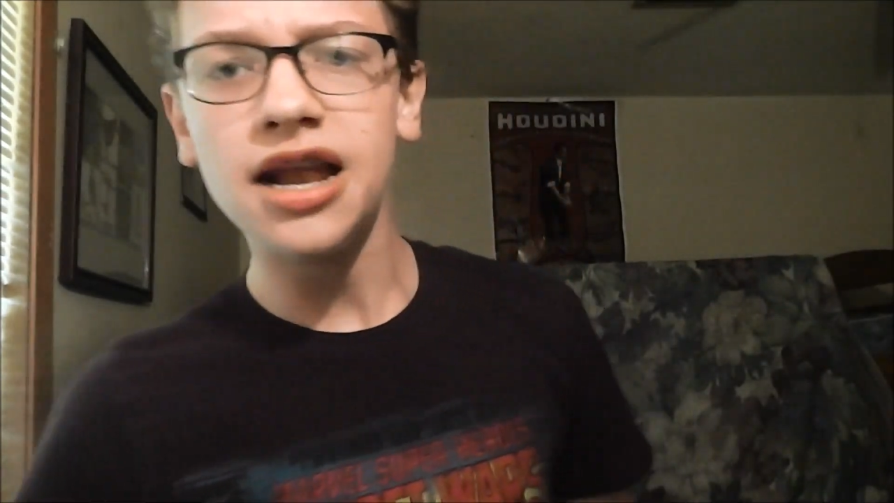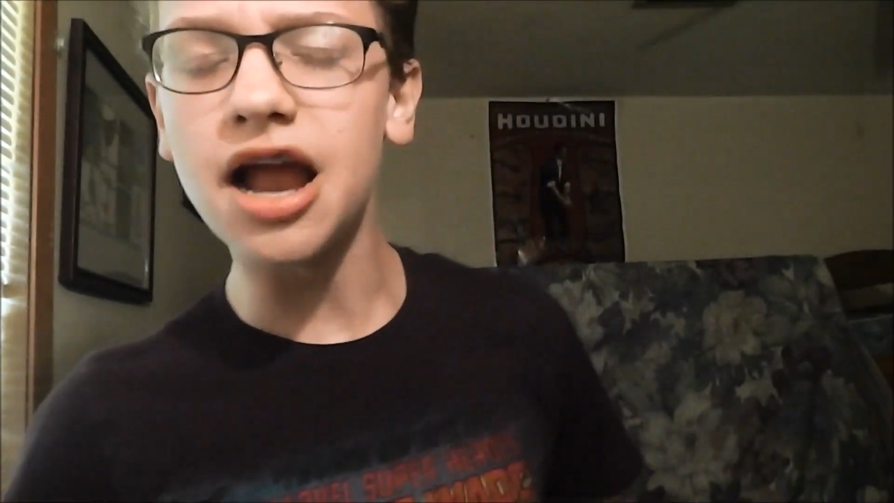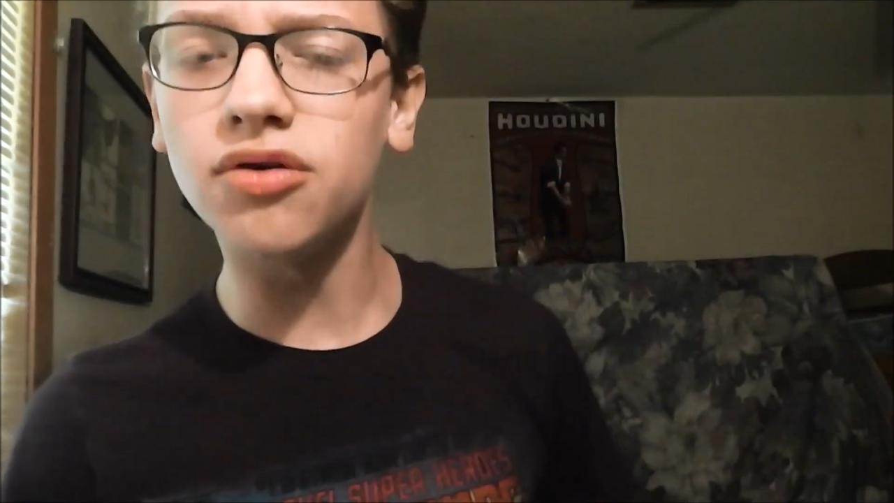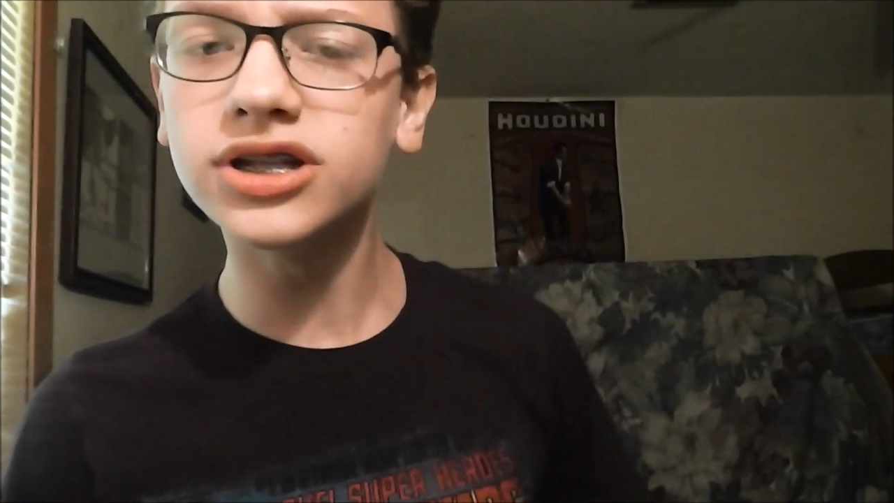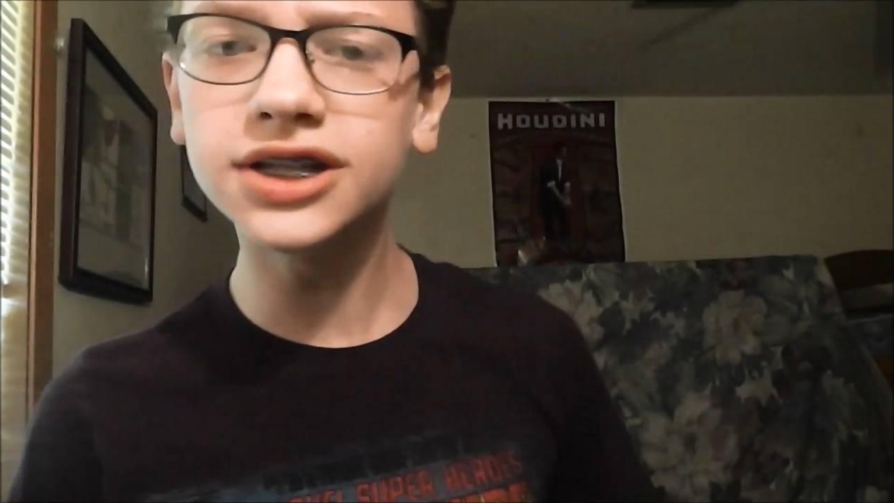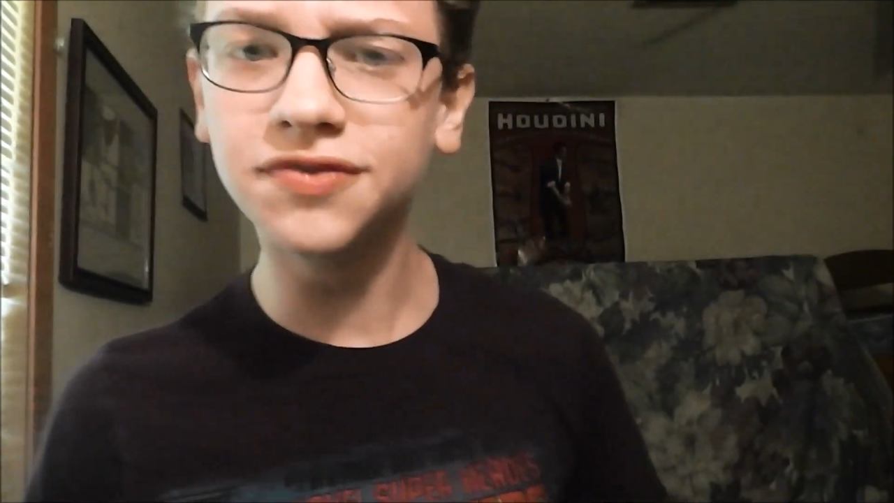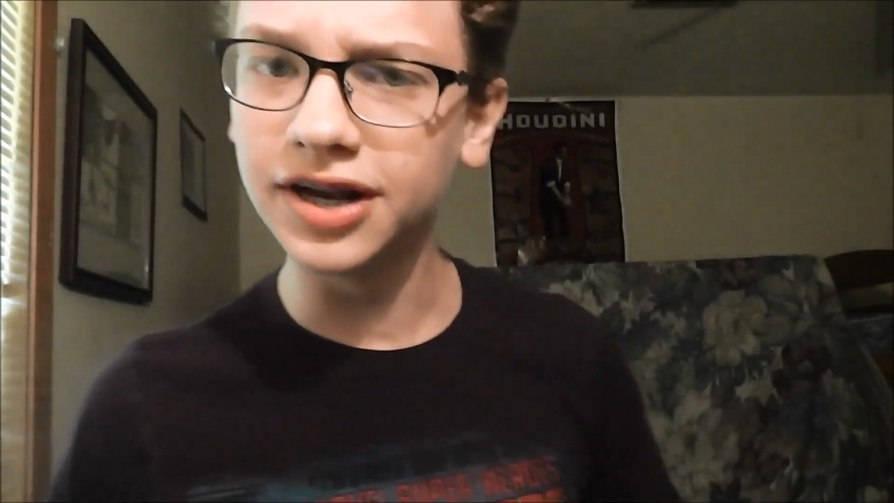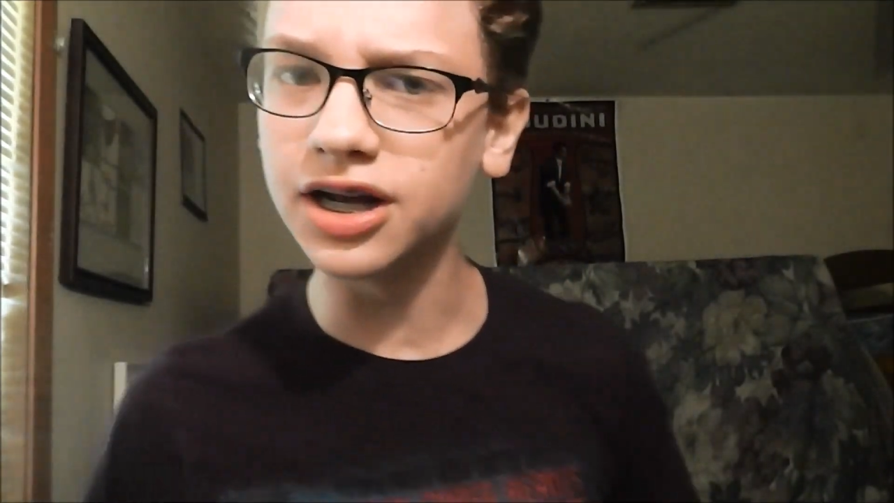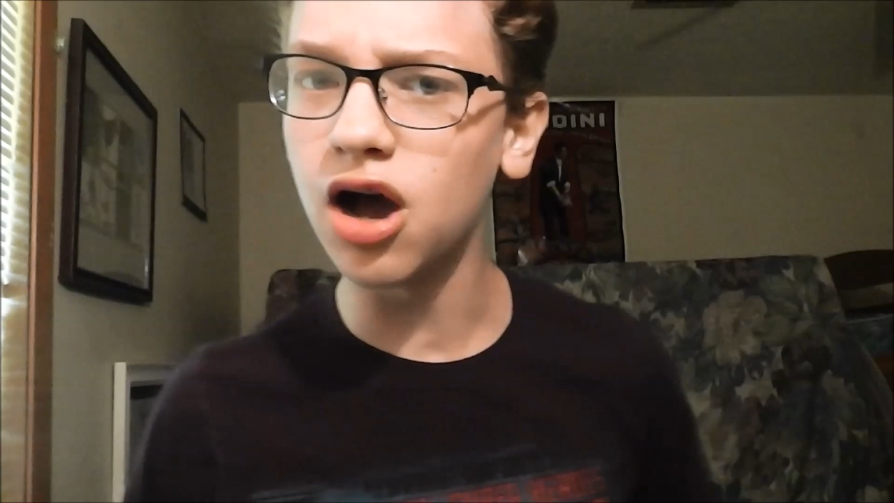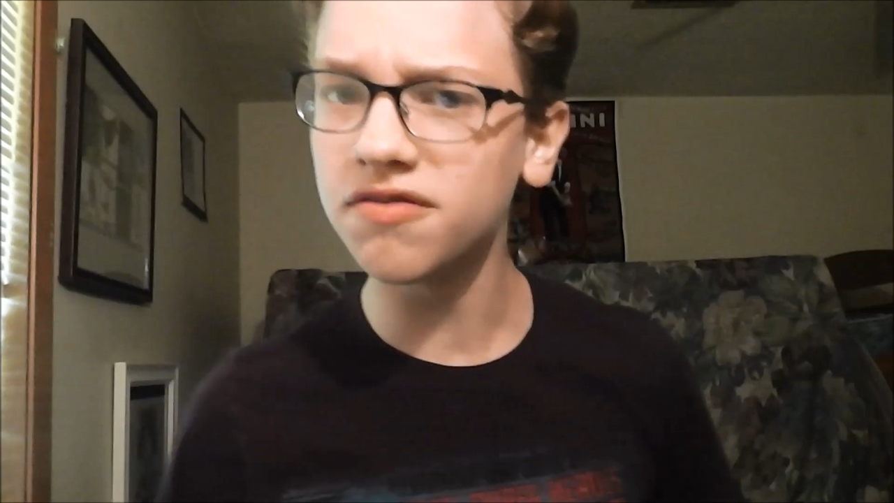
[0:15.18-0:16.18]
Now, in this
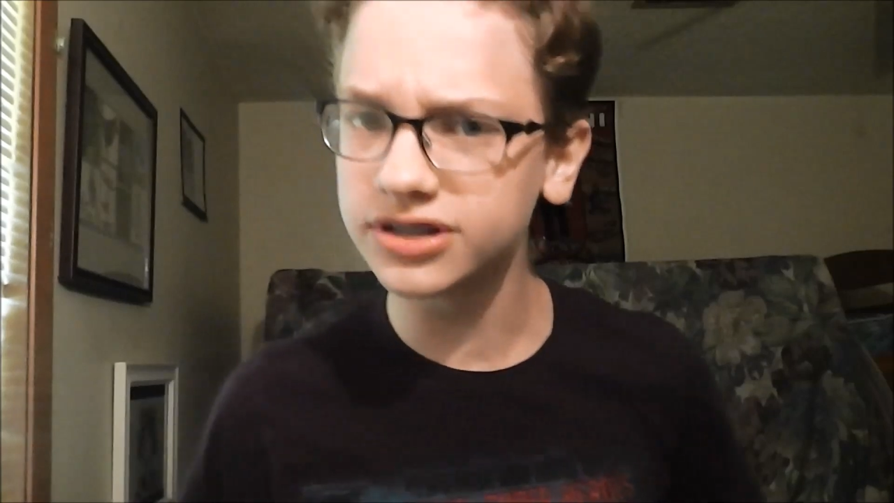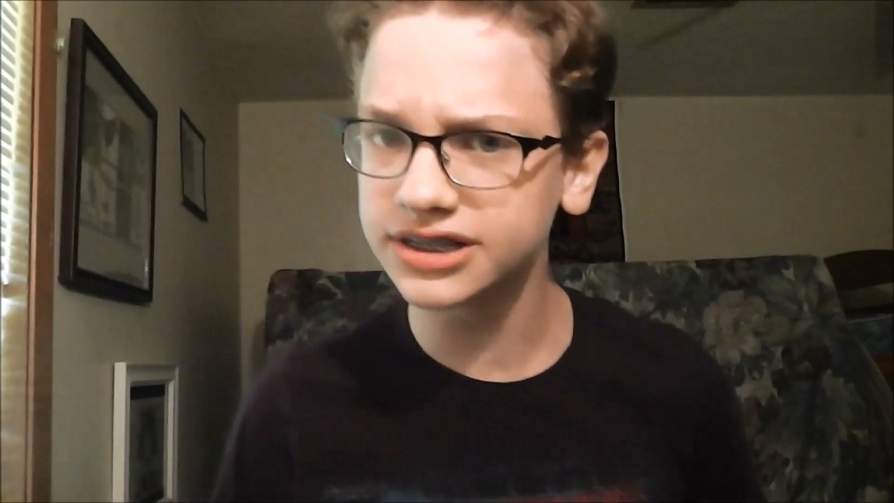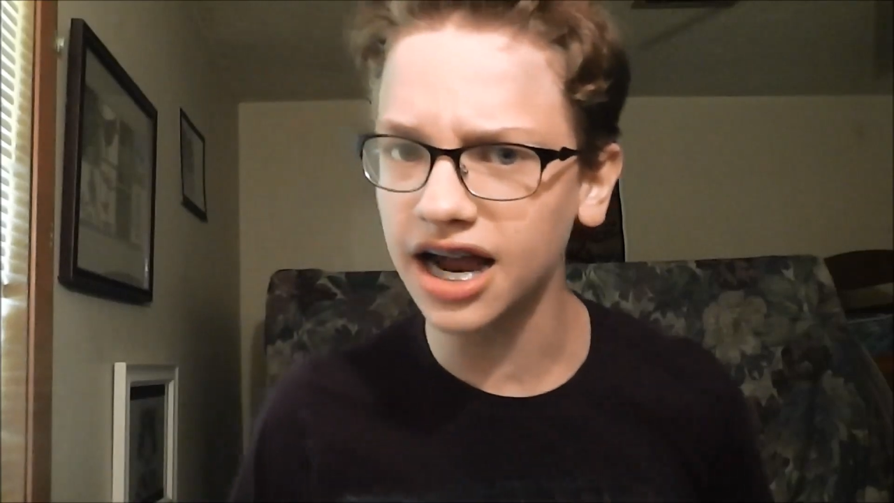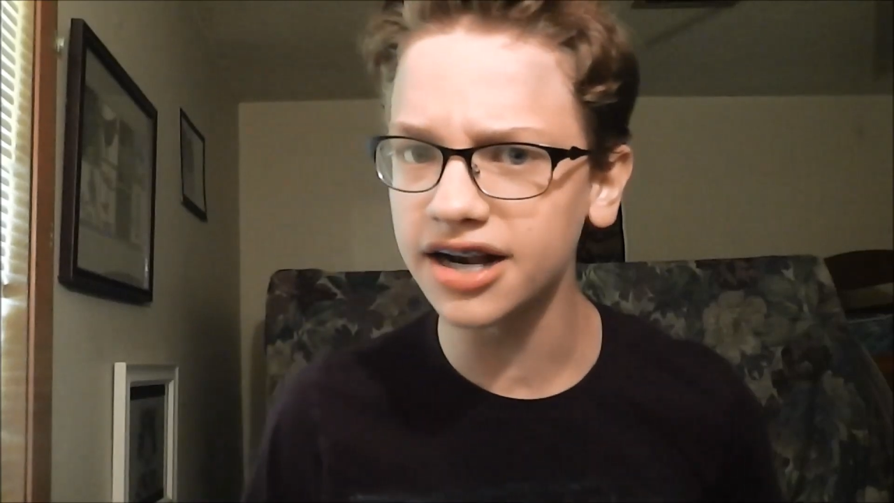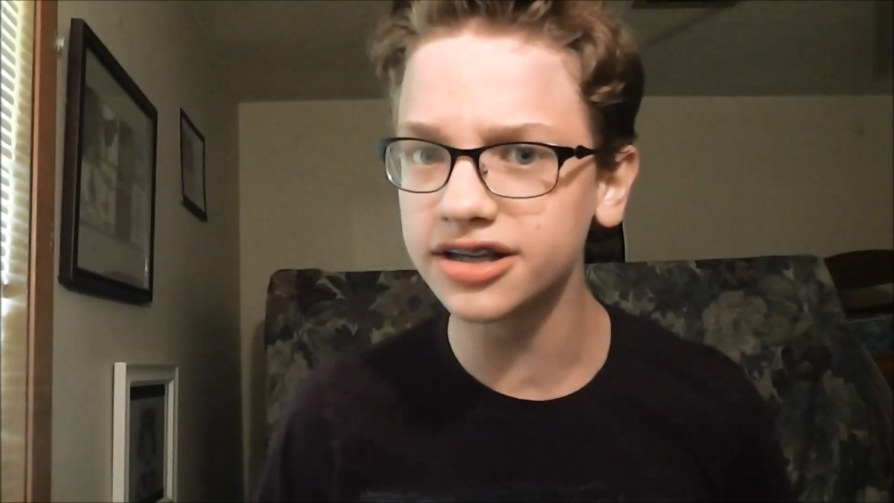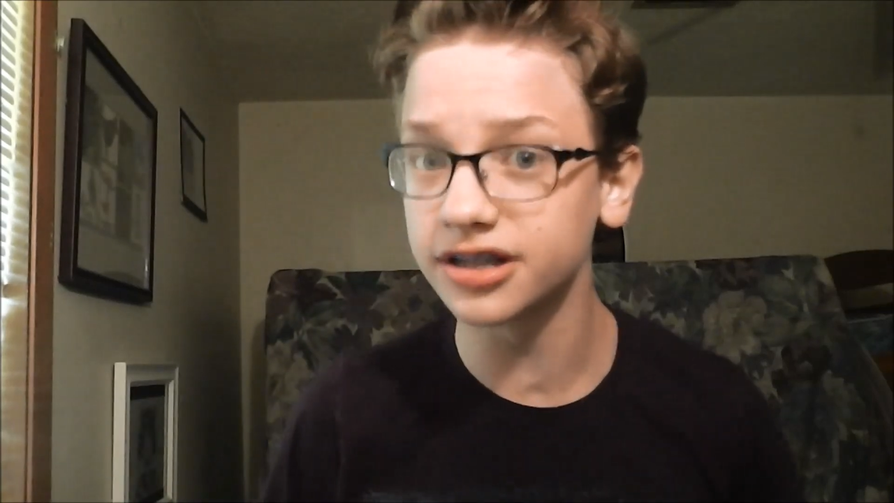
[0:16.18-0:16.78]
video, I've decided